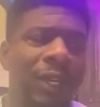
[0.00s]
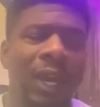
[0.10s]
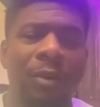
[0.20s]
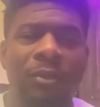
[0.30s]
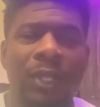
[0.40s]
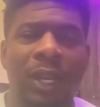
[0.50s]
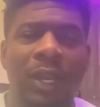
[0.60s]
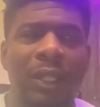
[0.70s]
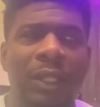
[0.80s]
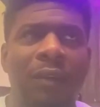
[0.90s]
albums that I
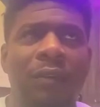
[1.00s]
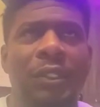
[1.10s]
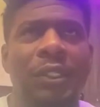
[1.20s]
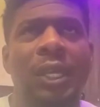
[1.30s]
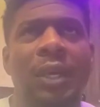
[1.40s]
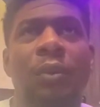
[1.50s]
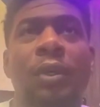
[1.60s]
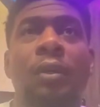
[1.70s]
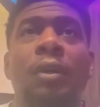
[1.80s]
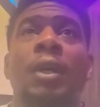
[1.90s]
had left, I was just like,
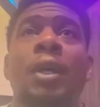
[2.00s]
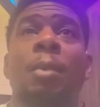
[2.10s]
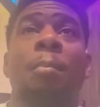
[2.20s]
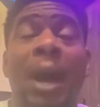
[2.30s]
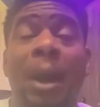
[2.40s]
well, my